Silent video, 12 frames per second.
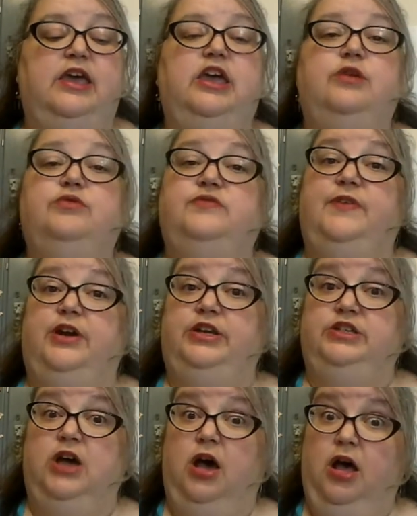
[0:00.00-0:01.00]
He was very
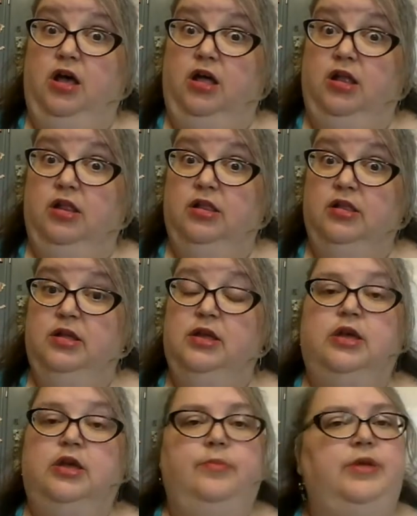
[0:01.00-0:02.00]
tall,
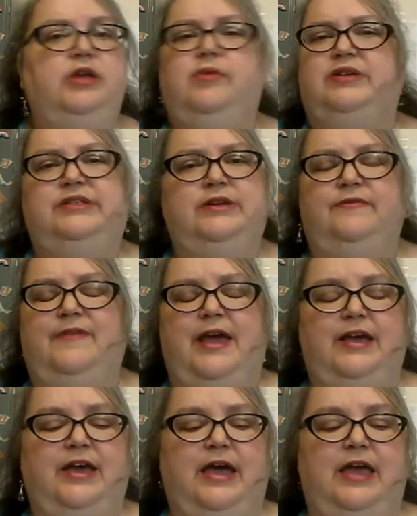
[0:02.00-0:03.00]
but he wasn't a
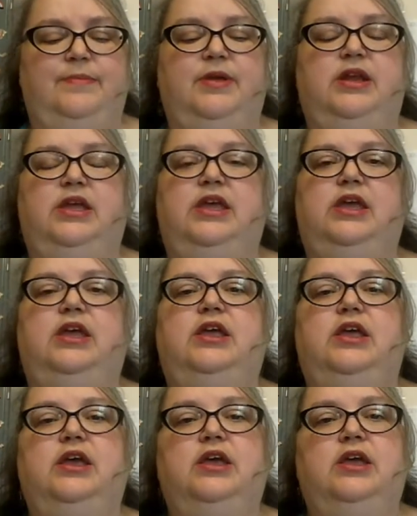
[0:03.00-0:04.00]
fat guy, but
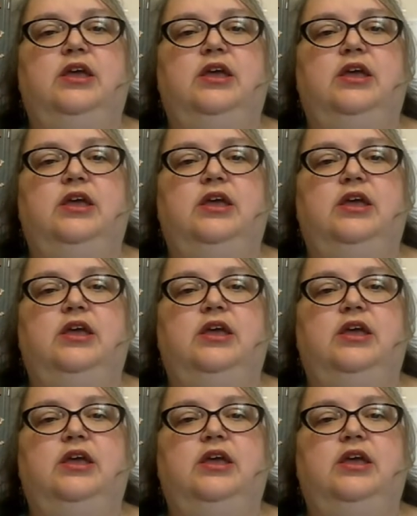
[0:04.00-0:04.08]
he